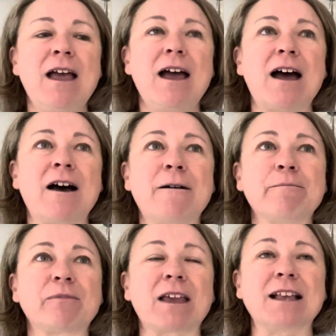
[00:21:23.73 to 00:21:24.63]

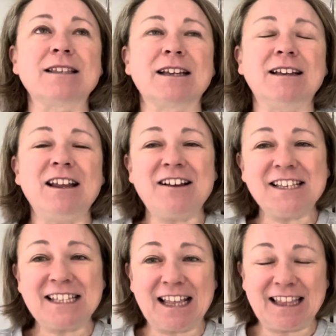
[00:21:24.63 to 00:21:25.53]
And said, can I
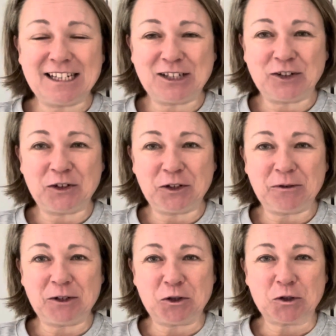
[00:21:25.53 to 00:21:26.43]
send this to you
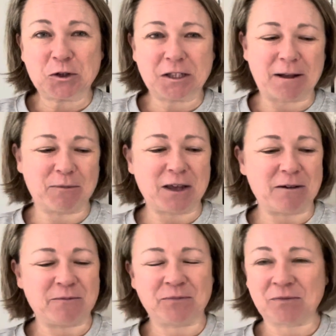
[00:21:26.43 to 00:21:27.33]
and you do
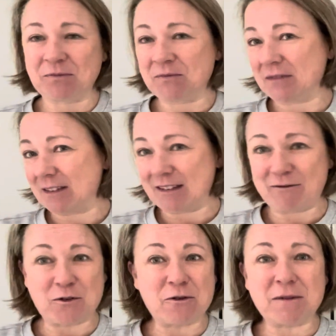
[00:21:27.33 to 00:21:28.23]
something
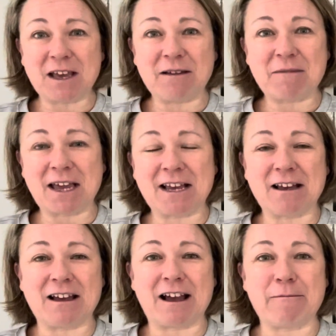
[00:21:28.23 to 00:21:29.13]
for me, make
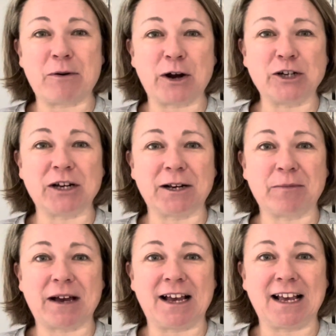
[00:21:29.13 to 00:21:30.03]
a project
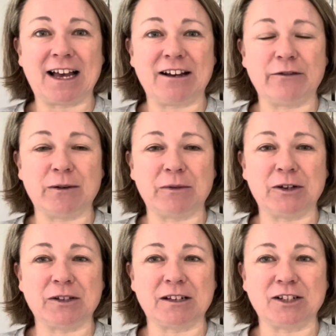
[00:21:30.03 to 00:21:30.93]
bag out of it,
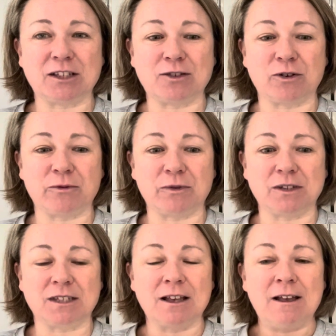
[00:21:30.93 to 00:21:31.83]
because I just thought it
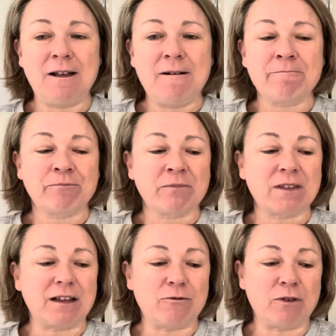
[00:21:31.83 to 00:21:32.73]
was
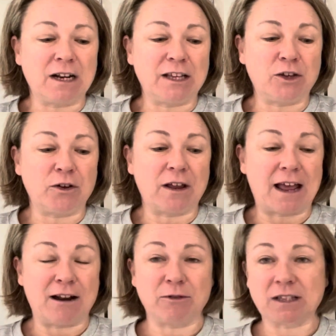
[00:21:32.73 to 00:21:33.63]
really cute.
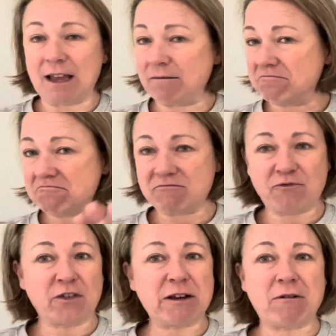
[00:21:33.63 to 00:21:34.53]
And it was like
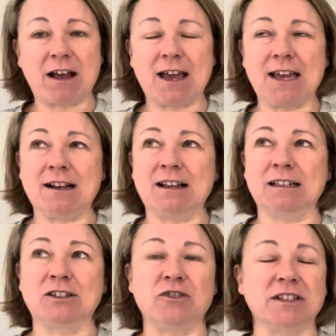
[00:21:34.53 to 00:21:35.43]
free reign,
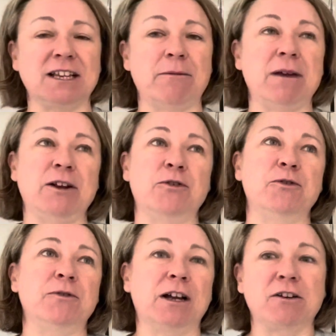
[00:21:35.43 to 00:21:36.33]
it's not
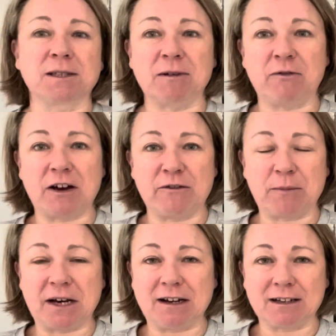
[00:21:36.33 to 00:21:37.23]
sentimental, it cost me
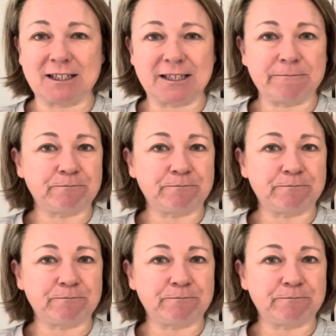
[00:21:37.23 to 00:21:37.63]
$5.